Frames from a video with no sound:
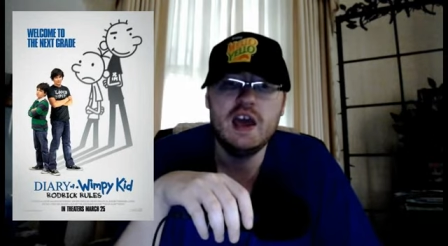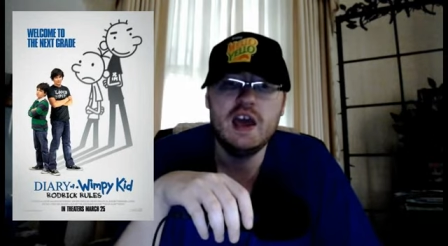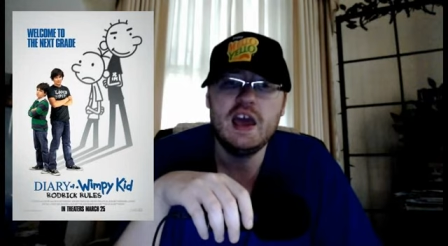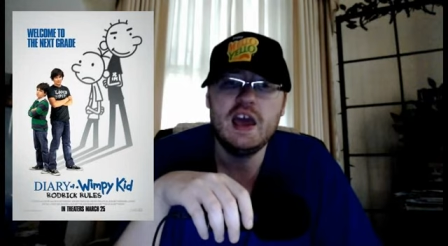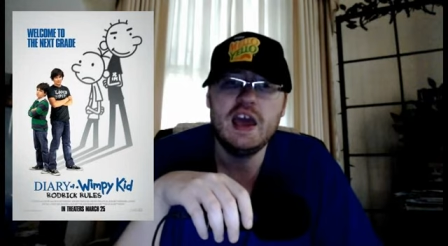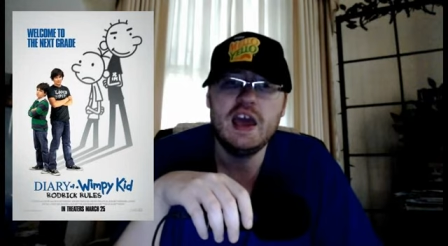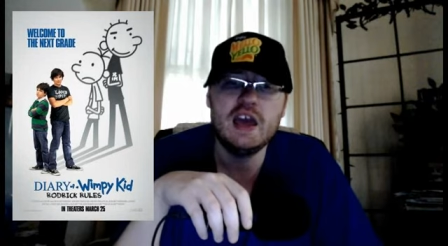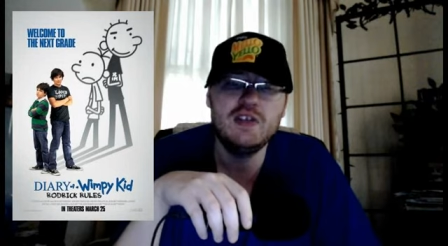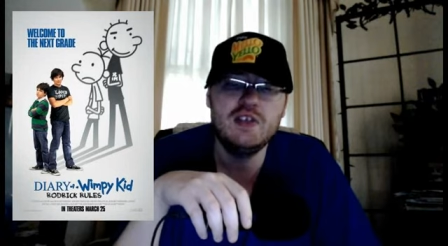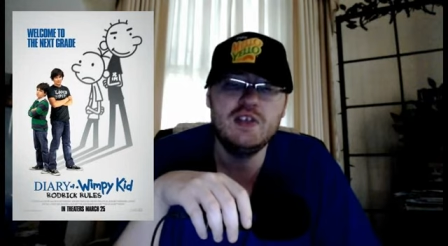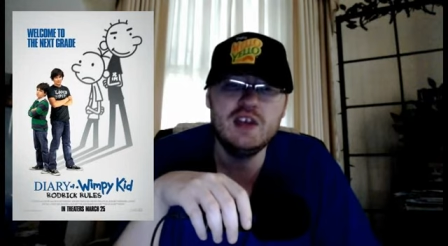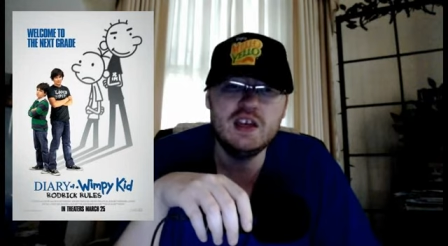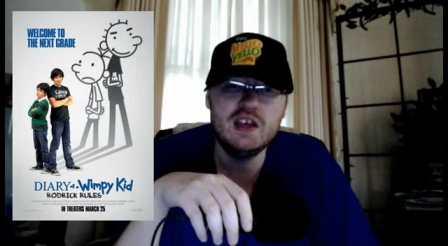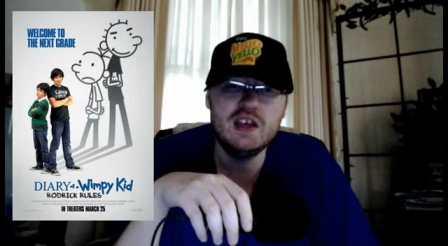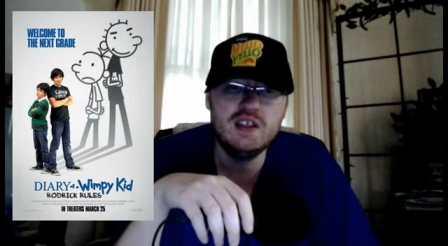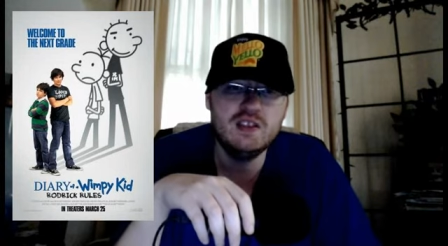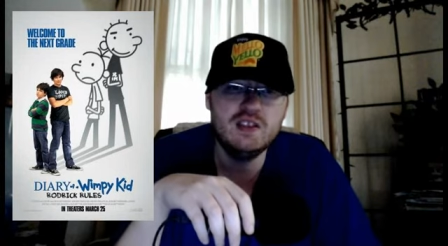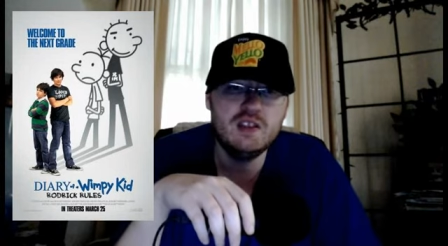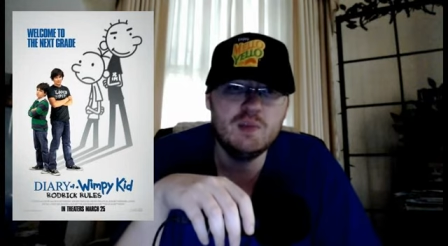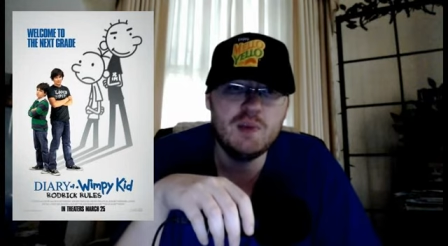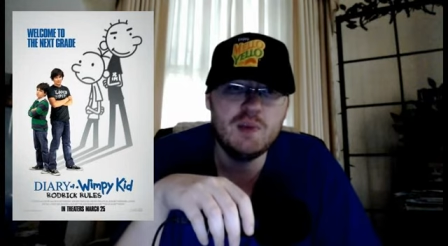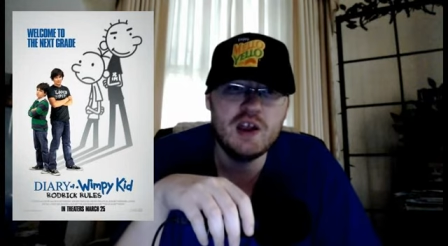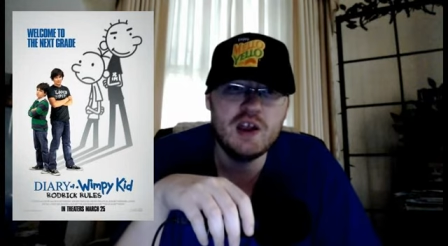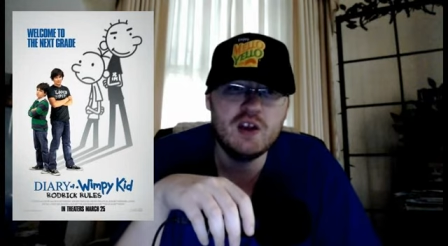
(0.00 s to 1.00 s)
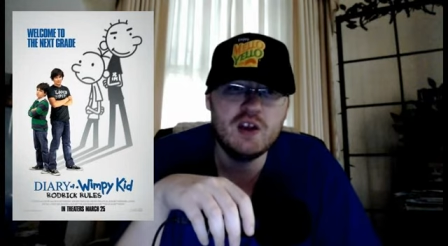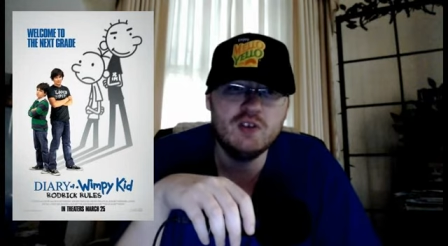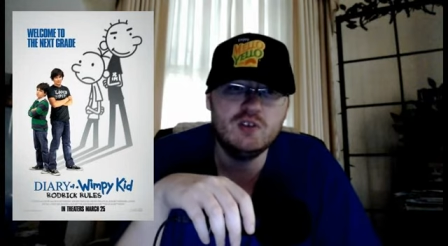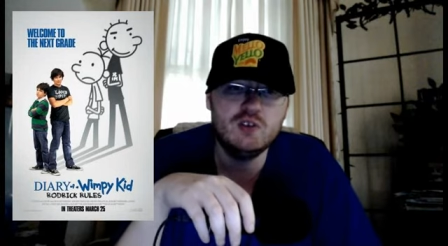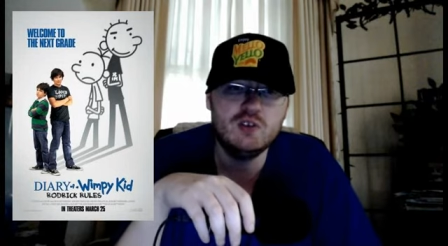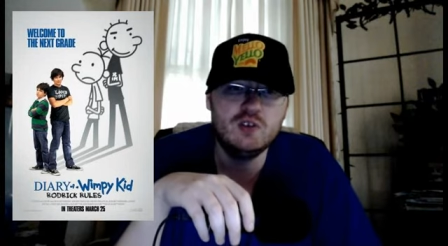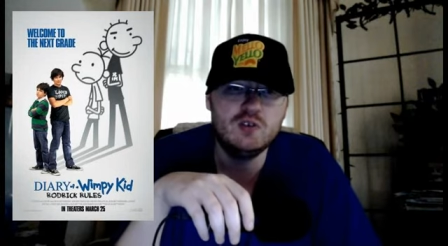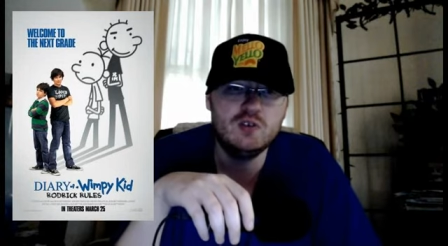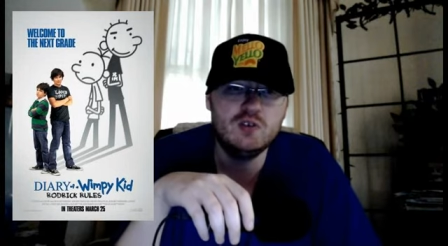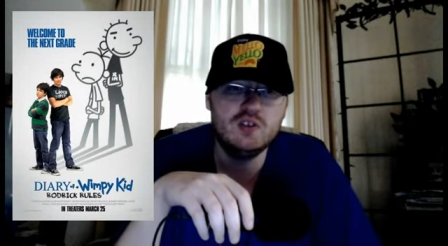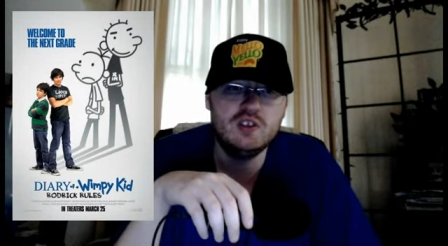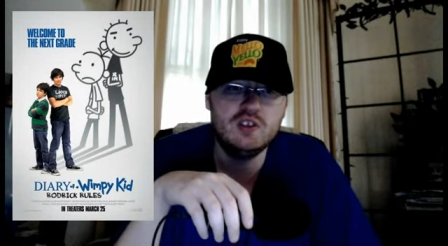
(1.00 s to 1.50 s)
and then the parents
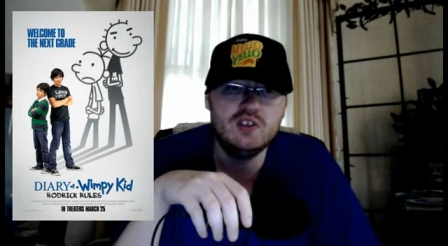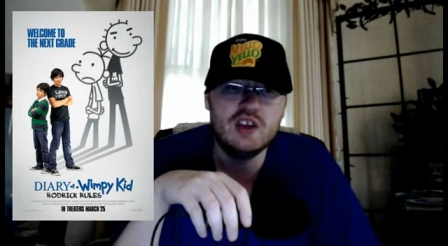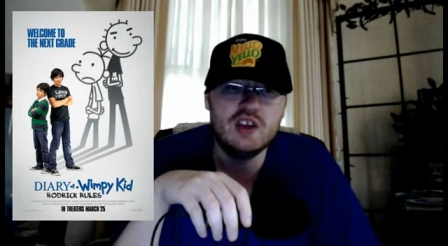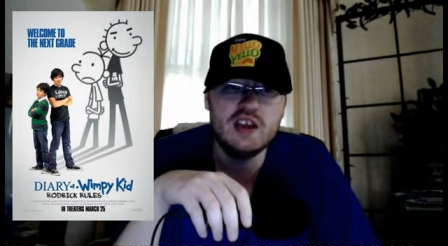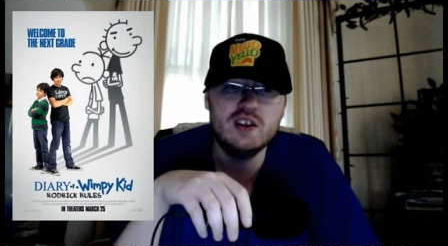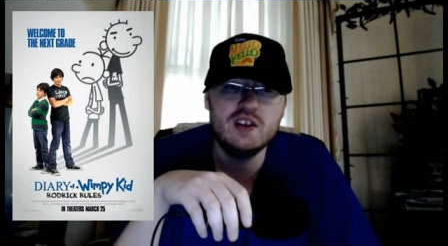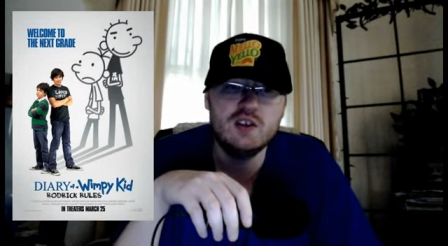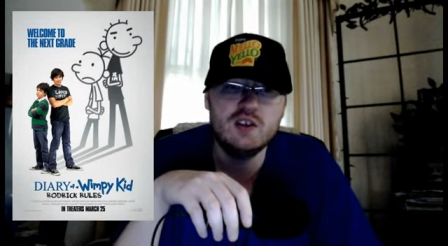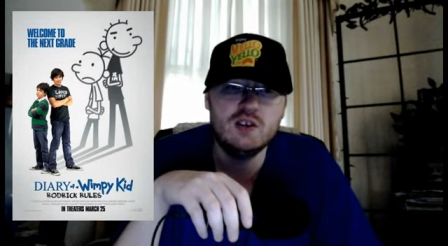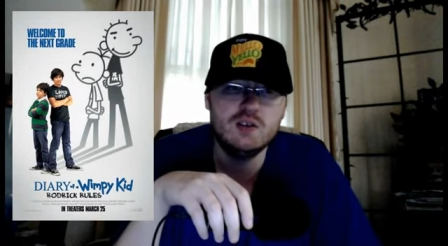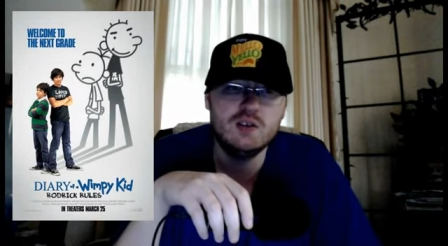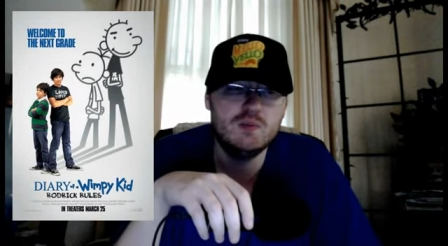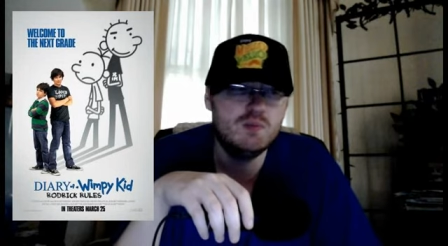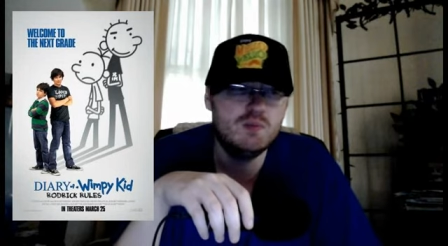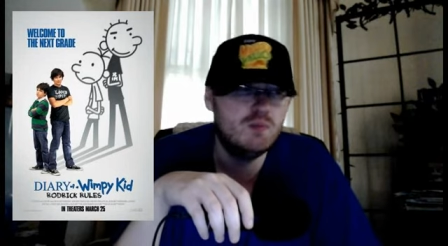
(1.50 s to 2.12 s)
decide to